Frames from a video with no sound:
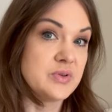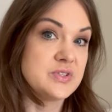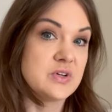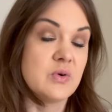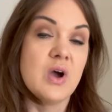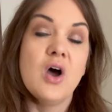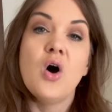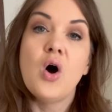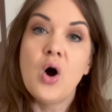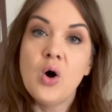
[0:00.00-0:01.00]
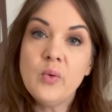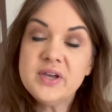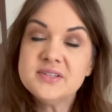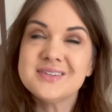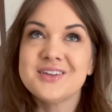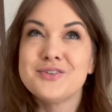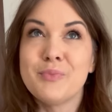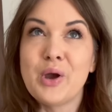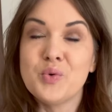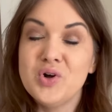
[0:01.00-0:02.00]
So always
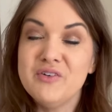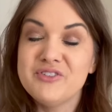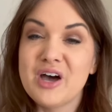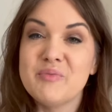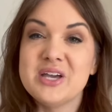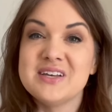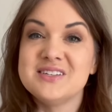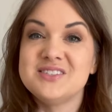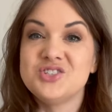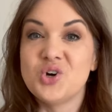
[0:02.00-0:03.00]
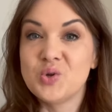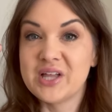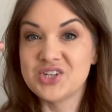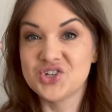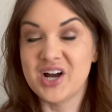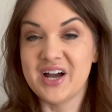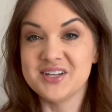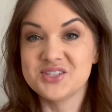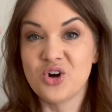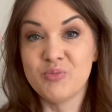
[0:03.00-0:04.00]
my rule of thumb is don't let your
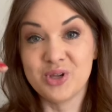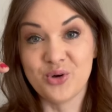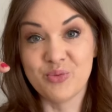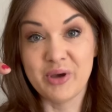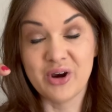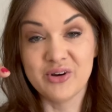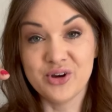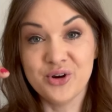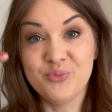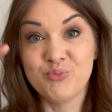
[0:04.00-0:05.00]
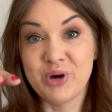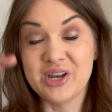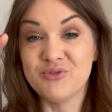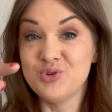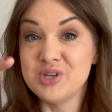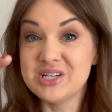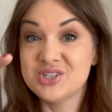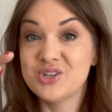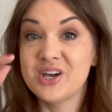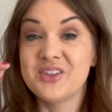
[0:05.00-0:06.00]
eyes go below the barrier but if you need to
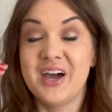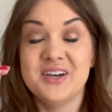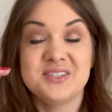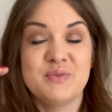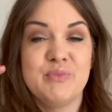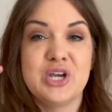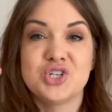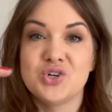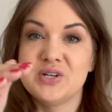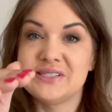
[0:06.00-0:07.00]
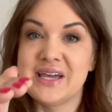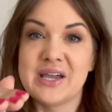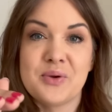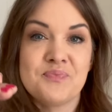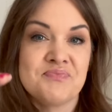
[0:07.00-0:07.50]
look at the ice make sure it's like